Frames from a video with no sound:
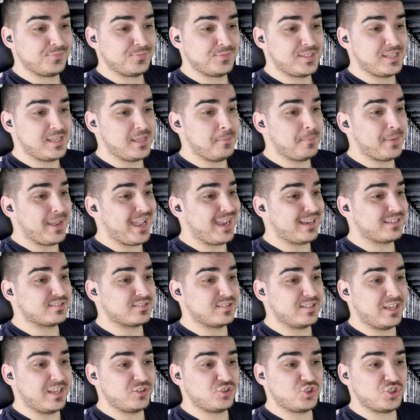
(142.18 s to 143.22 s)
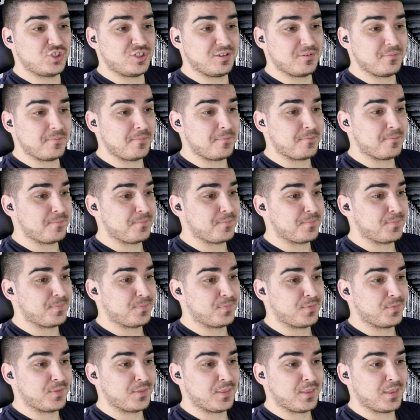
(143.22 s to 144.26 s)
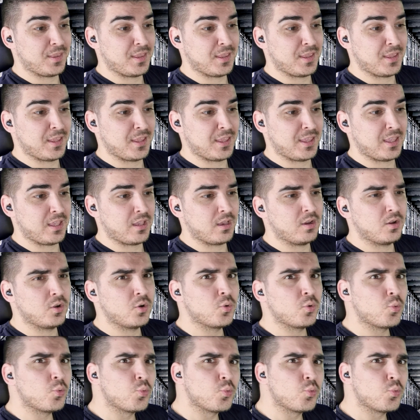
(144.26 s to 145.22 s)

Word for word: T-Bag snitched. On your knees.